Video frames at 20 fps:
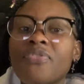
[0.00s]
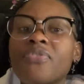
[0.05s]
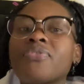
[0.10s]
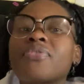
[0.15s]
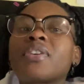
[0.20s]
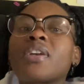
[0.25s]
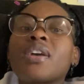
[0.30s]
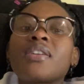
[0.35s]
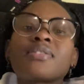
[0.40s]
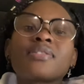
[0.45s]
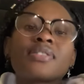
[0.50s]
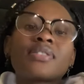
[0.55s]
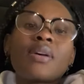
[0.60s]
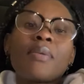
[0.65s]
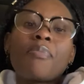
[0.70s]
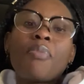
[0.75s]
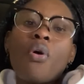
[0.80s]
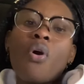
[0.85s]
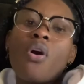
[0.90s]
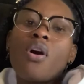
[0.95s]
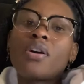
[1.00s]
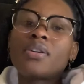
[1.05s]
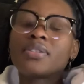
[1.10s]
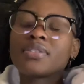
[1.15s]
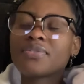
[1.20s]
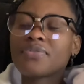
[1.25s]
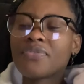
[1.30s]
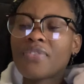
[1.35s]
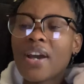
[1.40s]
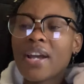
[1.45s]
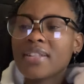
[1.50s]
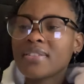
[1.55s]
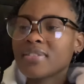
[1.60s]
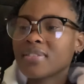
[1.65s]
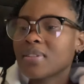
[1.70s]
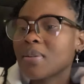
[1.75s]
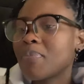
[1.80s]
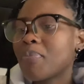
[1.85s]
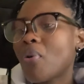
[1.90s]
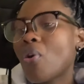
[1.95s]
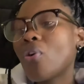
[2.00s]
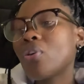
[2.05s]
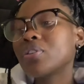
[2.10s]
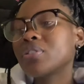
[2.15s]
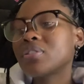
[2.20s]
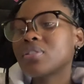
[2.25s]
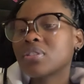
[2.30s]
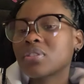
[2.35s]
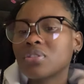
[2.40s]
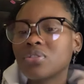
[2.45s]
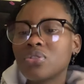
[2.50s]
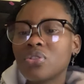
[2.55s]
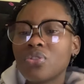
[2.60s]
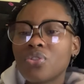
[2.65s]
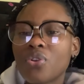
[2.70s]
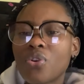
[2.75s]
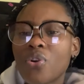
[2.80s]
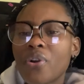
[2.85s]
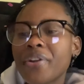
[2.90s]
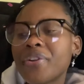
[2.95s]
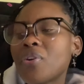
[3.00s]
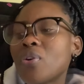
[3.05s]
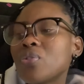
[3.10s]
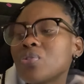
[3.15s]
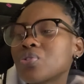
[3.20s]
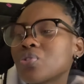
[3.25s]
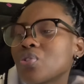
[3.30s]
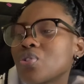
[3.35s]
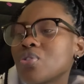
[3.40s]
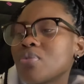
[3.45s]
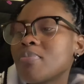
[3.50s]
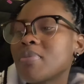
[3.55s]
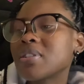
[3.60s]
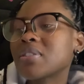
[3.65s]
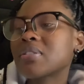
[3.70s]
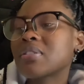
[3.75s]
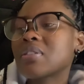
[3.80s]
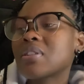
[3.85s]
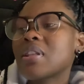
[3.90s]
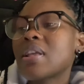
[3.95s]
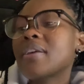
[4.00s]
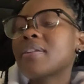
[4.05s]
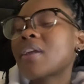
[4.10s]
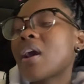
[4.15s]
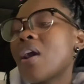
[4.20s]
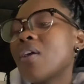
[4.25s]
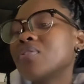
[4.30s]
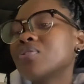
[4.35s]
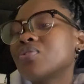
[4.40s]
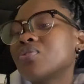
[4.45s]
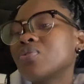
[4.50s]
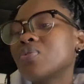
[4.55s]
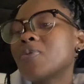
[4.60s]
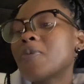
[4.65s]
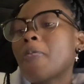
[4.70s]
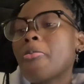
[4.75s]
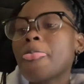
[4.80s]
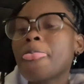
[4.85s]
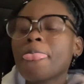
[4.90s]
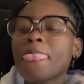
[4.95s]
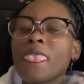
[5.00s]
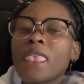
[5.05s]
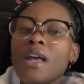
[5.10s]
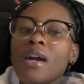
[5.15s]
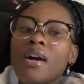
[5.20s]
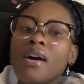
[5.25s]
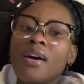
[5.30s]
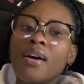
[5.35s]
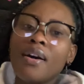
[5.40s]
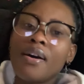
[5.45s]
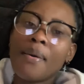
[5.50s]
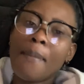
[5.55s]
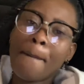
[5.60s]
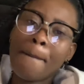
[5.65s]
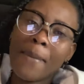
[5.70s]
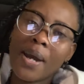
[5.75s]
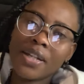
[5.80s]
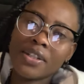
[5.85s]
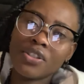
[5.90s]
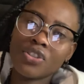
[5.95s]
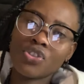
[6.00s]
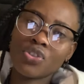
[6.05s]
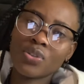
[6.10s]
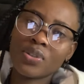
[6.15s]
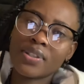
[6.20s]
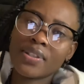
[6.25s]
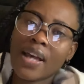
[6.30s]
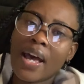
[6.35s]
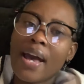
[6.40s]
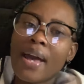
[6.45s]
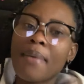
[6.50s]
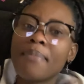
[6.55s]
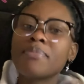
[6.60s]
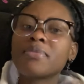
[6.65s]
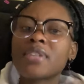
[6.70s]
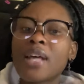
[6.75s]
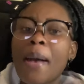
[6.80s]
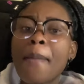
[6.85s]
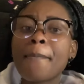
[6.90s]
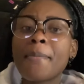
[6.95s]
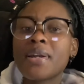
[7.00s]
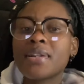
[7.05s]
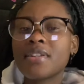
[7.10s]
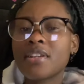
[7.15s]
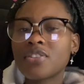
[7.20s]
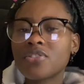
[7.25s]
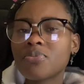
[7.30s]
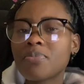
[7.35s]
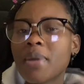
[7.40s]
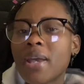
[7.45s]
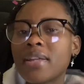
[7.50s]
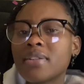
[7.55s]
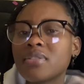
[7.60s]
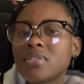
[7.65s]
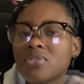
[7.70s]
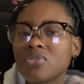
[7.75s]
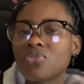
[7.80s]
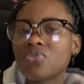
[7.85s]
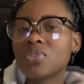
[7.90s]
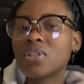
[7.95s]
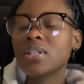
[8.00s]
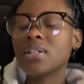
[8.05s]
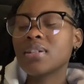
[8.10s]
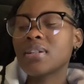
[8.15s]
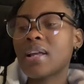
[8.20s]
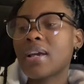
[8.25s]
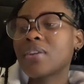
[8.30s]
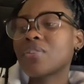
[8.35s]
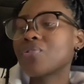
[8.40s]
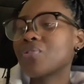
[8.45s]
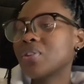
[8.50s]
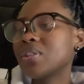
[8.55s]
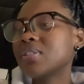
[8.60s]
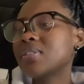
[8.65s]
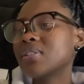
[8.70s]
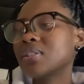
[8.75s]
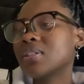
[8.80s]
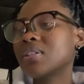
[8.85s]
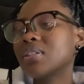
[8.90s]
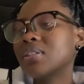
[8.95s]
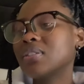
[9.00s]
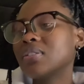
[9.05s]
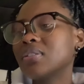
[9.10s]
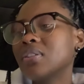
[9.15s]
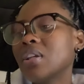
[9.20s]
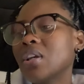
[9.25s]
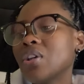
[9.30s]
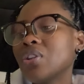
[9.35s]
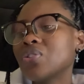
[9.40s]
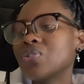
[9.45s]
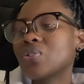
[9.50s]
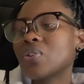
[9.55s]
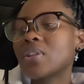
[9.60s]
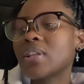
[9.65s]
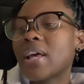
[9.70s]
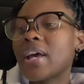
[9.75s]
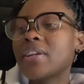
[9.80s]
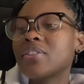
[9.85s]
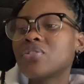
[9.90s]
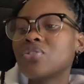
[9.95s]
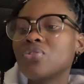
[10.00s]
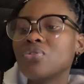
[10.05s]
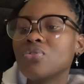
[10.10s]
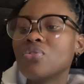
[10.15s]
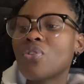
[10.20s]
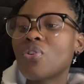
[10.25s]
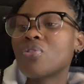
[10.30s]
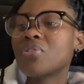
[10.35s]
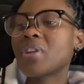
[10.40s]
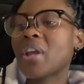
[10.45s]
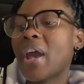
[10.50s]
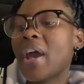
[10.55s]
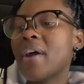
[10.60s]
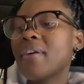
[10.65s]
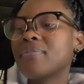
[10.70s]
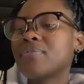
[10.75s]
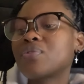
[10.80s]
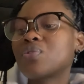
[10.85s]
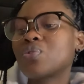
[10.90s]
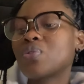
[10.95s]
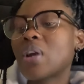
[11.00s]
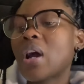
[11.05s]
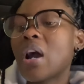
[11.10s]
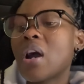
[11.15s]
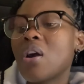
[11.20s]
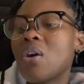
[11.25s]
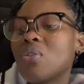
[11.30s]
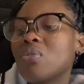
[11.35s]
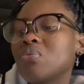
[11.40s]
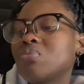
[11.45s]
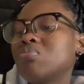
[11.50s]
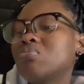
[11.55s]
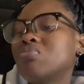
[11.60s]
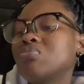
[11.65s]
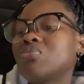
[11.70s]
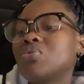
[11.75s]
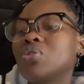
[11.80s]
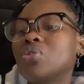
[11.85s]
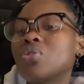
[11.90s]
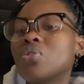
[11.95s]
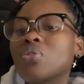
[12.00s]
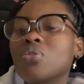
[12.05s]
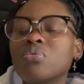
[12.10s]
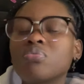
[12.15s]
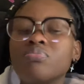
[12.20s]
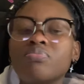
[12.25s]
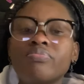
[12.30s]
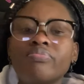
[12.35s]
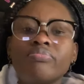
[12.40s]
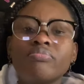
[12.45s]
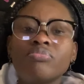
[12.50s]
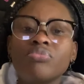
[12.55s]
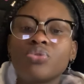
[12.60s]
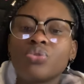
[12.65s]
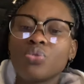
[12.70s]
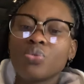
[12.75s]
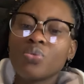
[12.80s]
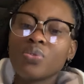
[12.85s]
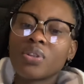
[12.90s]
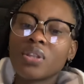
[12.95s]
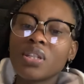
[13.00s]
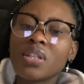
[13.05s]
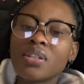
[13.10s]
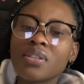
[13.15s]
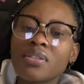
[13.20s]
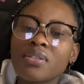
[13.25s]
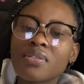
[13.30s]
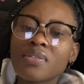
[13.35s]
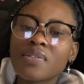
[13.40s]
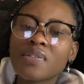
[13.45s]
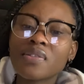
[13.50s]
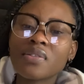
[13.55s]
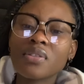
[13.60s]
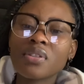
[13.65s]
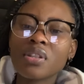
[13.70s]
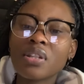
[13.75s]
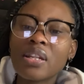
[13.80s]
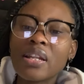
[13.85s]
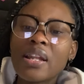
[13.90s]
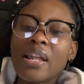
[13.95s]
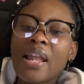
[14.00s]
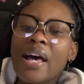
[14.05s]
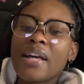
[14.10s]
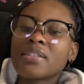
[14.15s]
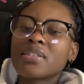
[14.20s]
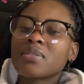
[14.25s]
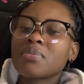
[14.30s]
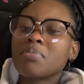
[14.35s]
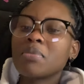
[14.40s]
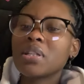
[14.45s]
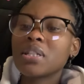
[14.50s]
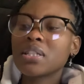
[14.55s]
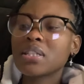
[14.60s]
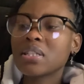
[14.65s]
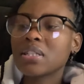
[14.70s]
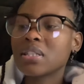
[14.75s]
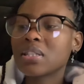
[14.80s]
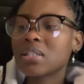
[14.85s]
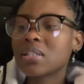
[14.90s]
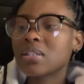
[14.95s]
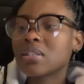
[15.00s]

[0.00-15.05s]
get support, find support, and also you must learn how to manage your time management is really like critical, so that you don't have to now do things in the last minute.